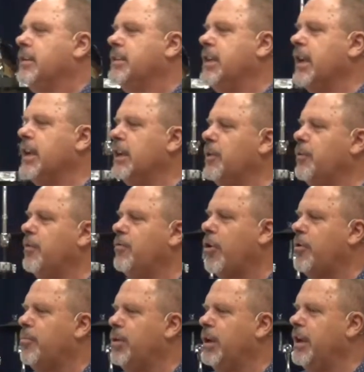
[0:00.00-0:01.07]
Secondly, we've
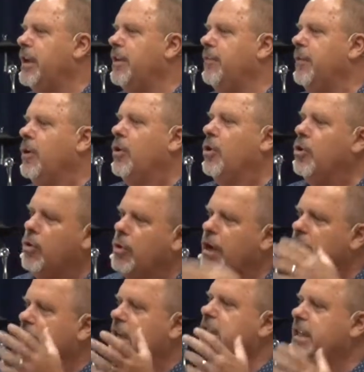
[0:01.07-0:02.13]
got to believe who
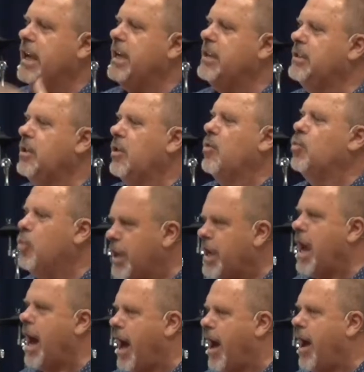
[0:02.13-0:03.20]
He says
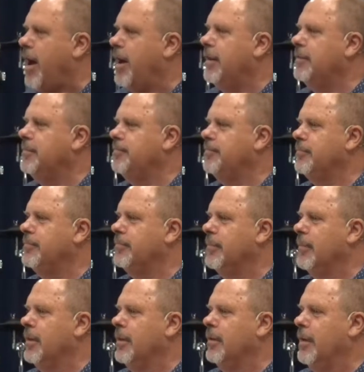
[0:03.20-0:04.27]
we are.
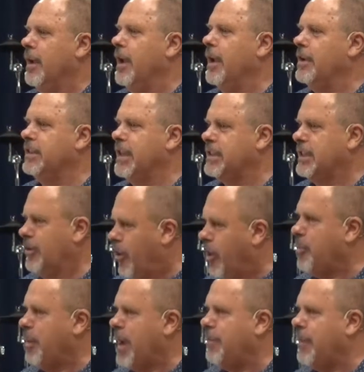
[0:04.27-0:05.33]
And he says a
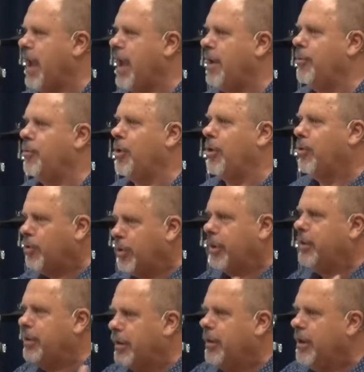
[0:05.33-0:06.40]
lot about that. I want to look
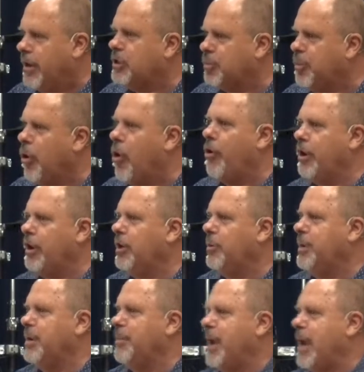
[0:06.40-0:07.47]
at, uh, explore a little
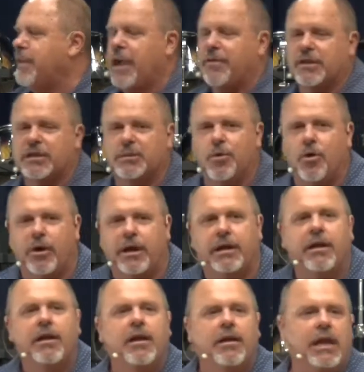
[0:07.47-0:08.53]
bit about that this
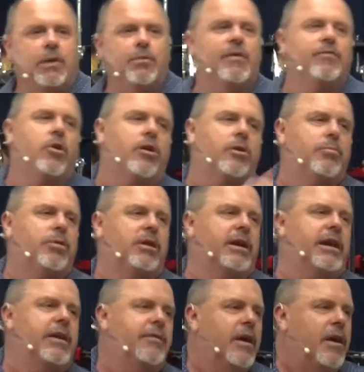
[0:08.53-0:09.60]
morning. Then we've got to
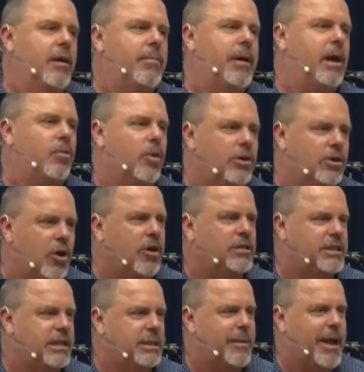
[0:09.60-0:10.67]
believe about what
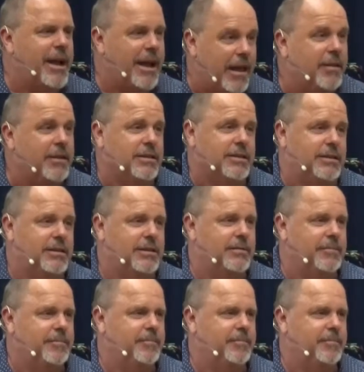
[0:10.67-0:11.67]
God says about others.